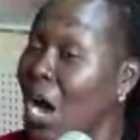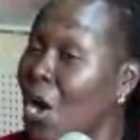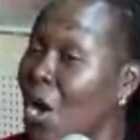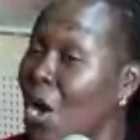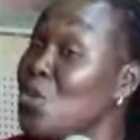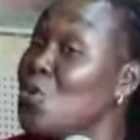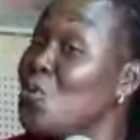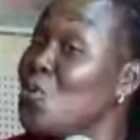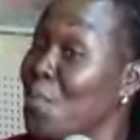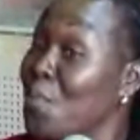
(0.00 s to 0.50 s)
how
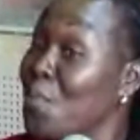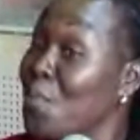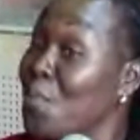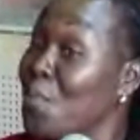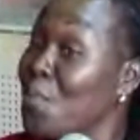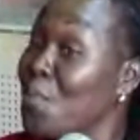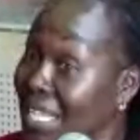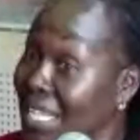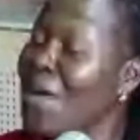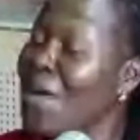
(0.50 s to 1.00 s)
you made
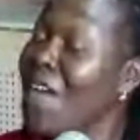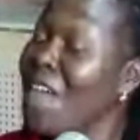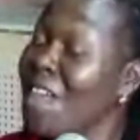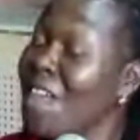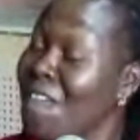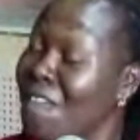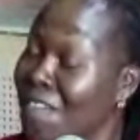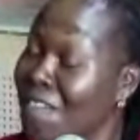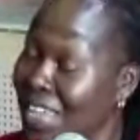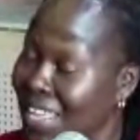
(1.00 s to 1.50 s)
them
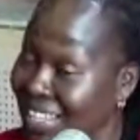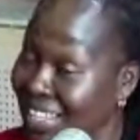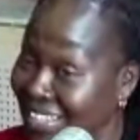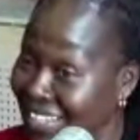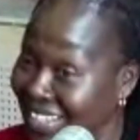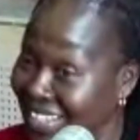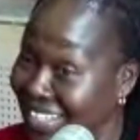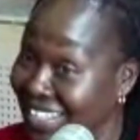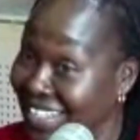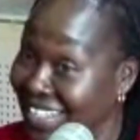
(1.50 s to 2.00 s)
feel.
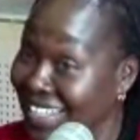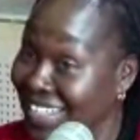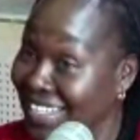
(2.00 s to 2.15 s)
Feel.